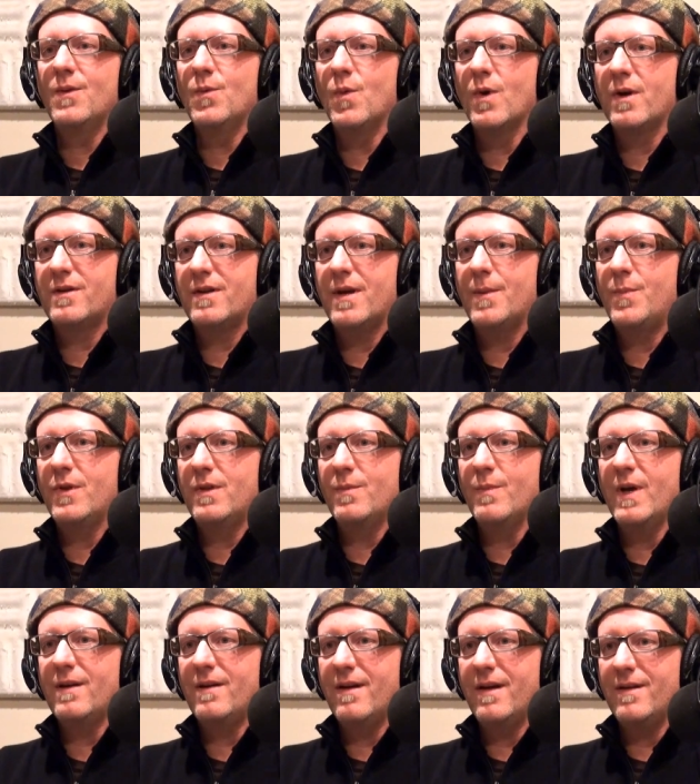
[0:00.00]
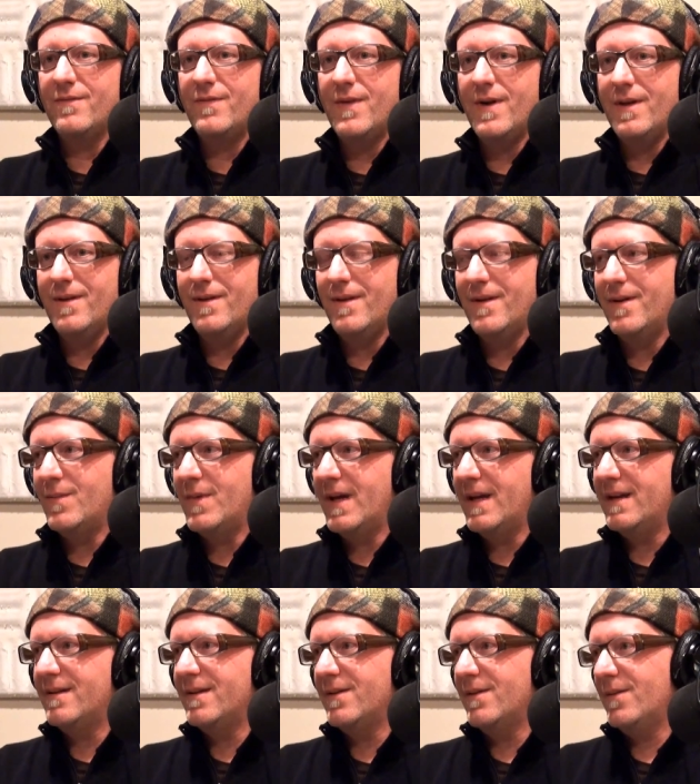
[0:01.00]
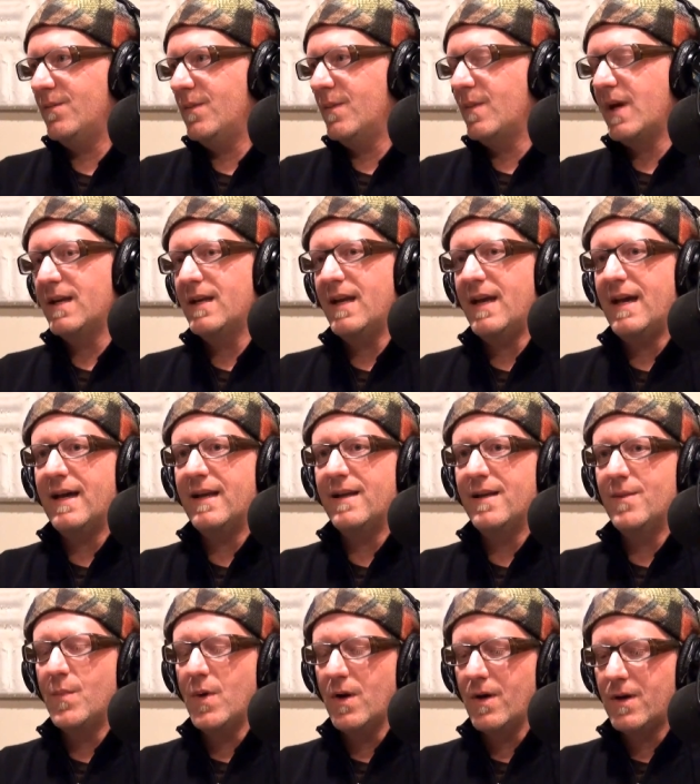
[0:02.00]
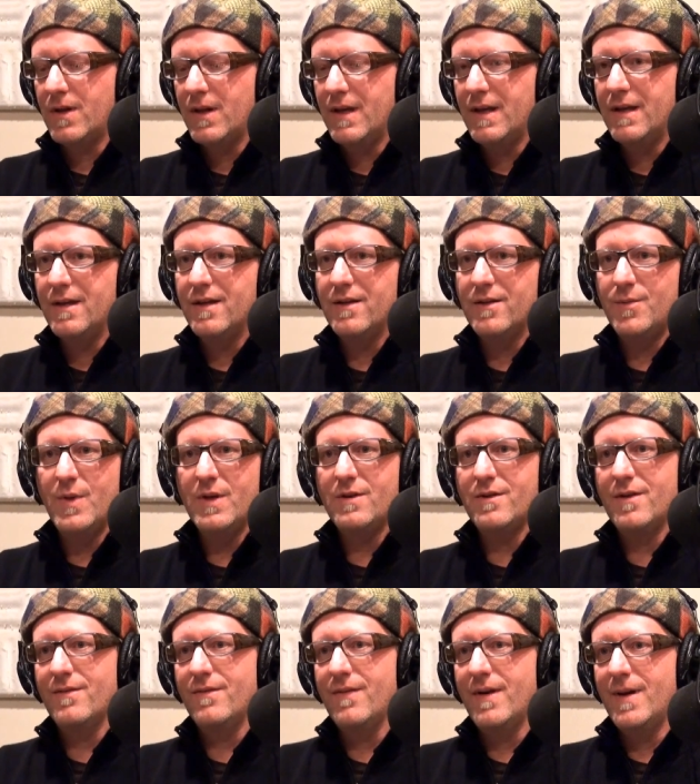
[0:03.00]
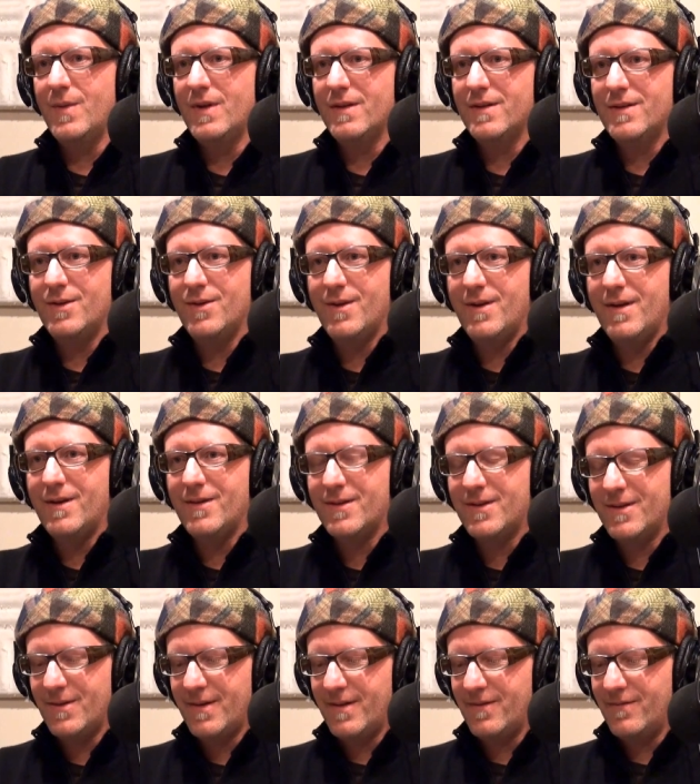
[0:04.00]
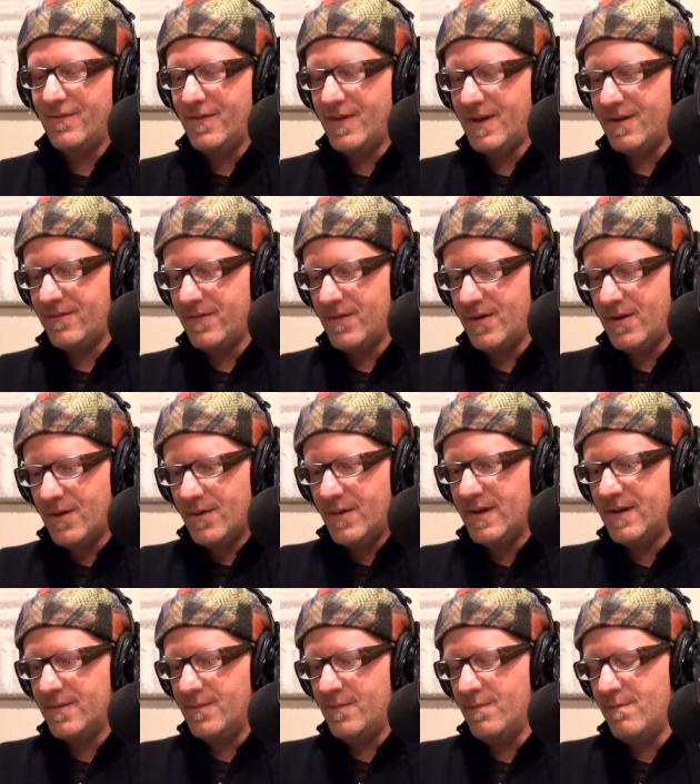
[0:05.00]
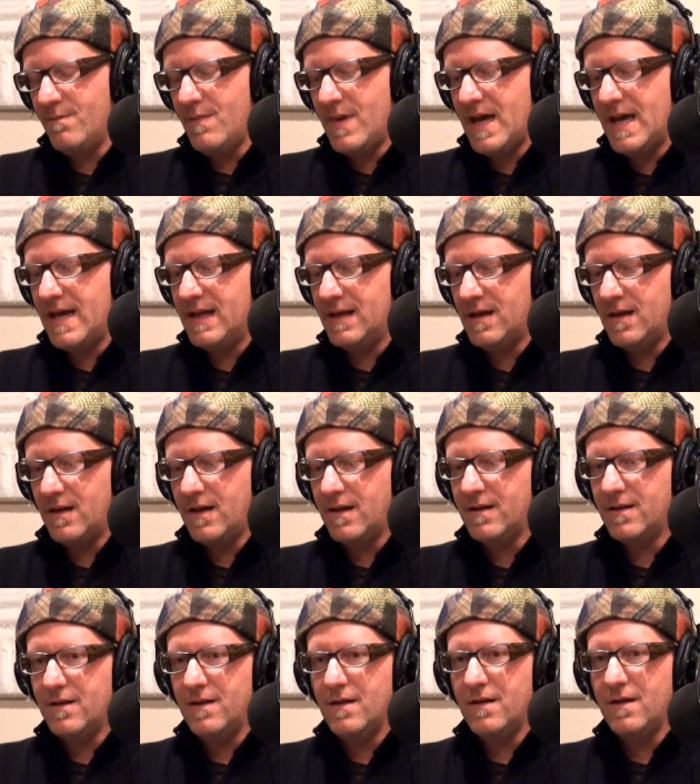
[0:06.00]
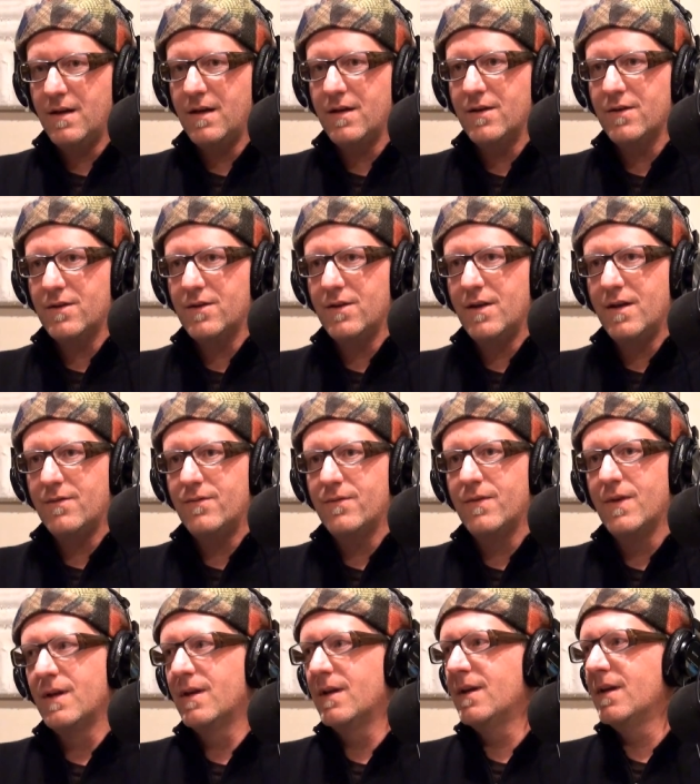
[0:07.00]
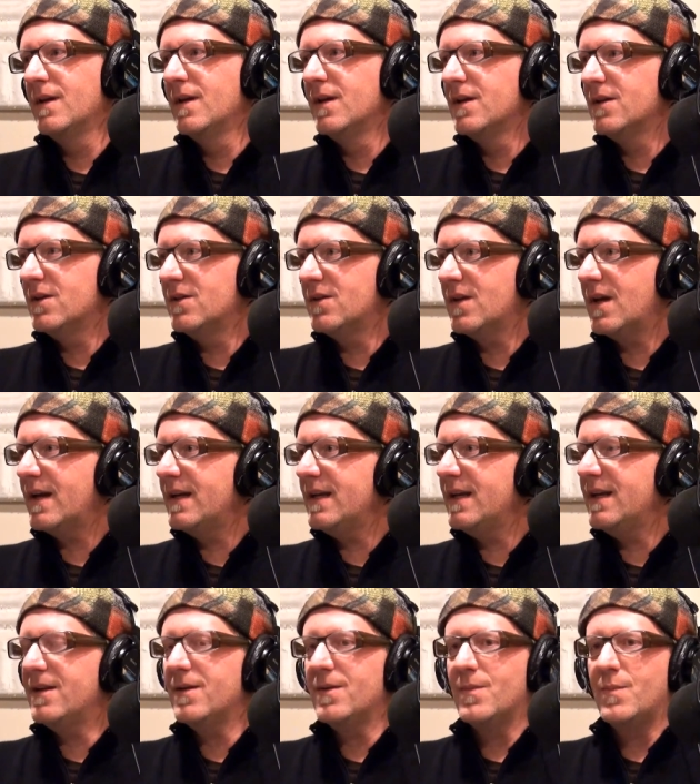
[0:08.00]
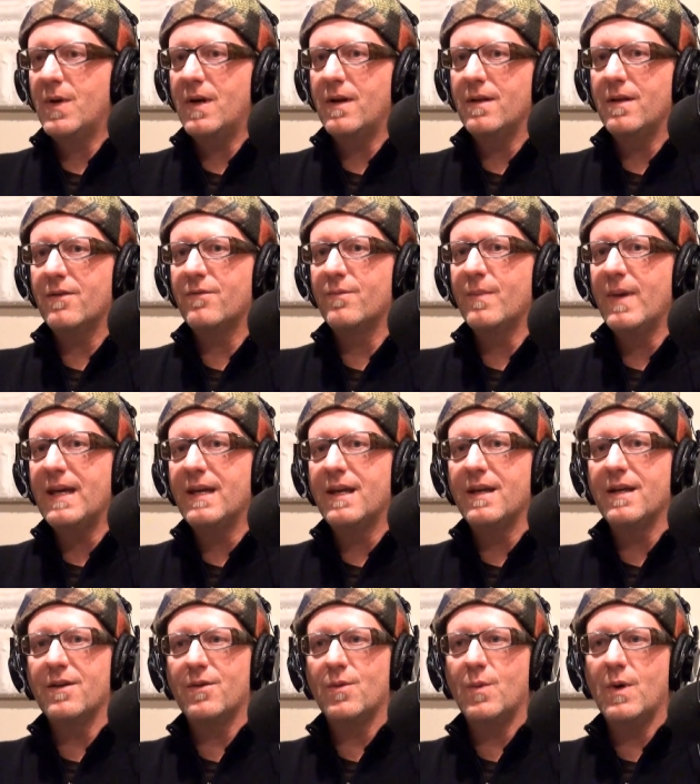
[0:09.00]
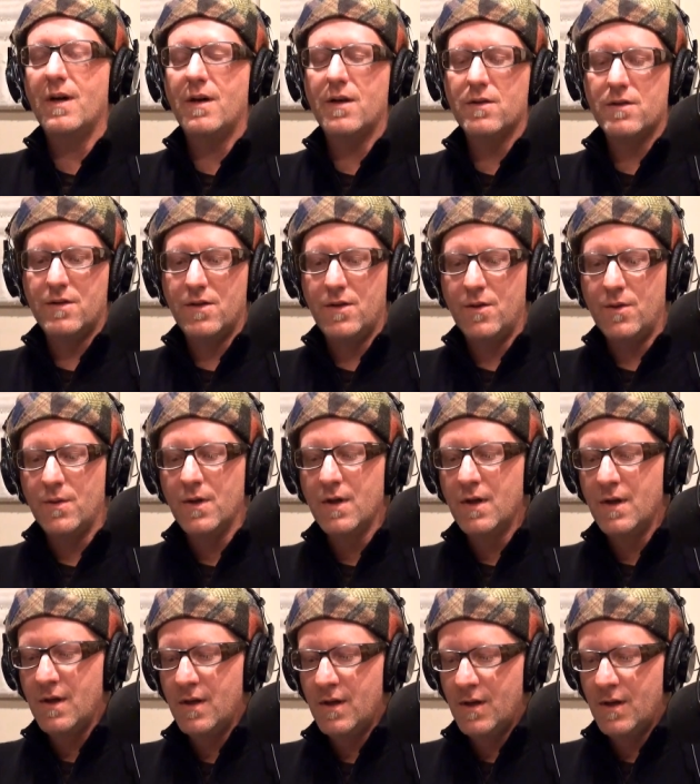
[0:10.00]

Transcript: the workshop with my grandfather and my my dad in Berkeley in his picture framing studio. So I've, I've, always made, and I and I just love designing, but I love making as well. So